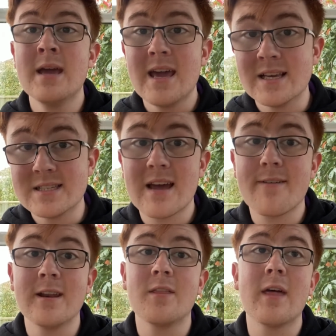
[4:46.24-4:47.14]
is
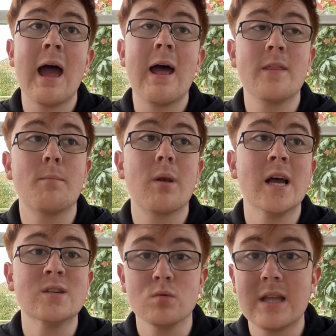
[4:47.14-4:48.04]
definitely there, and the
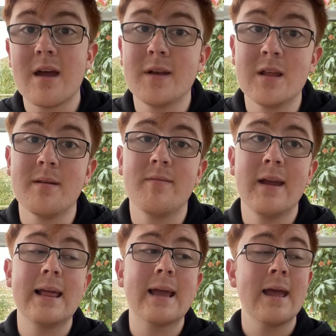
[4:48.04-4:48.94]
players will definitely be
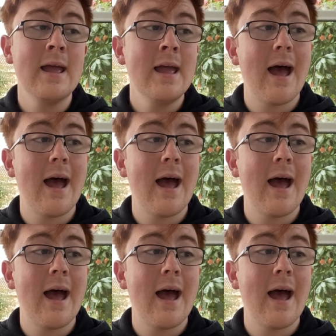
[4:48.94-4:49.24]
feeling it.